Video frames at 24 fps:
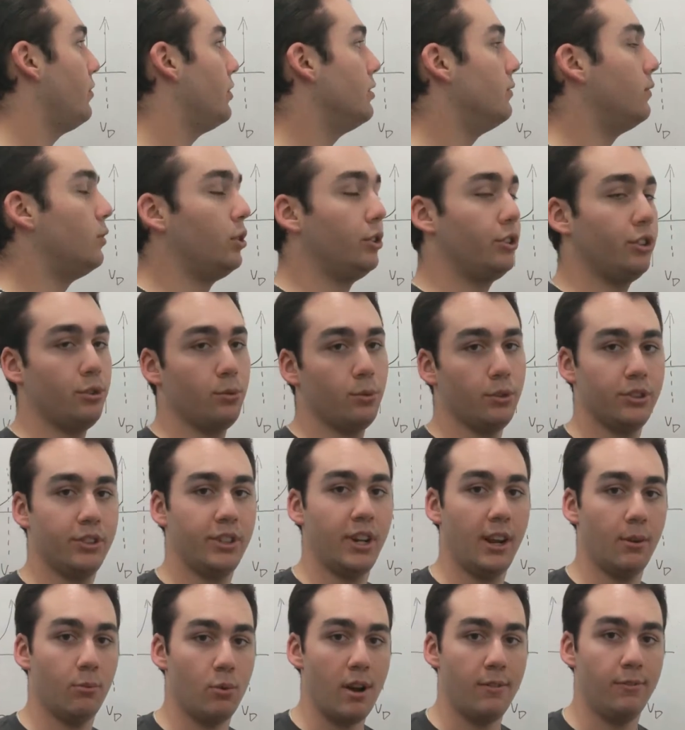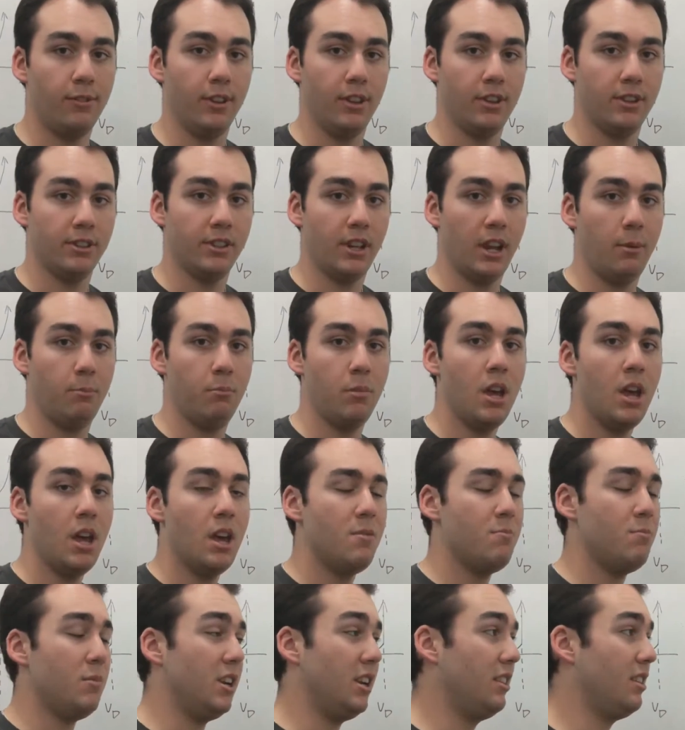the voltage will stay roughly the same,
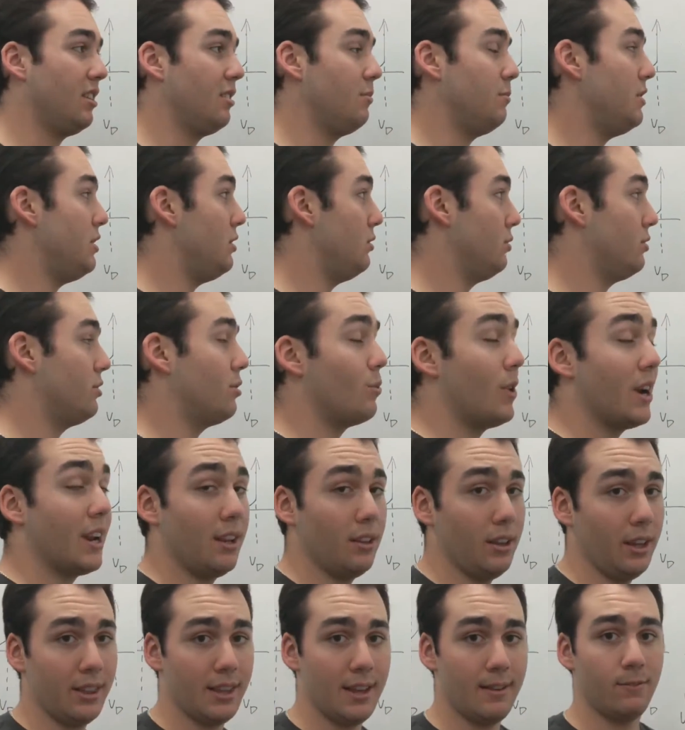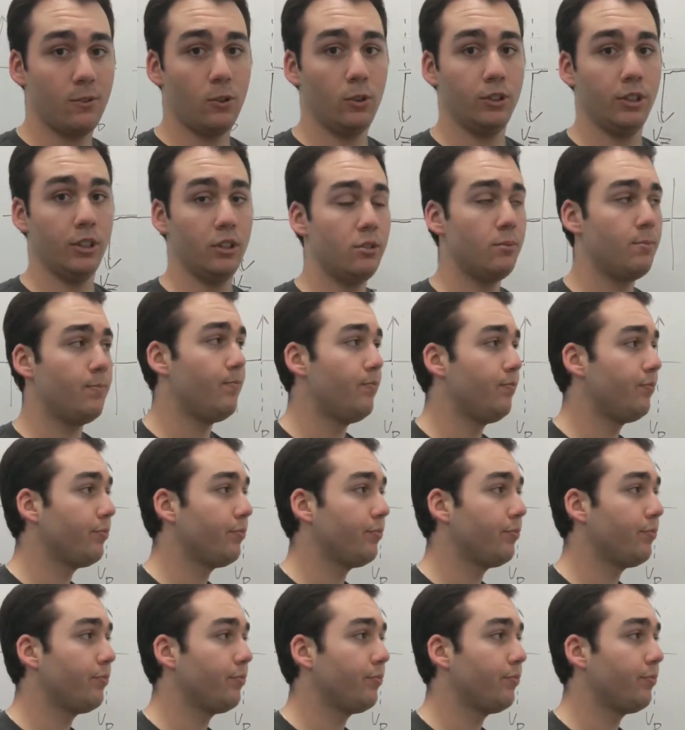meaning it can be used to regulate that voltage.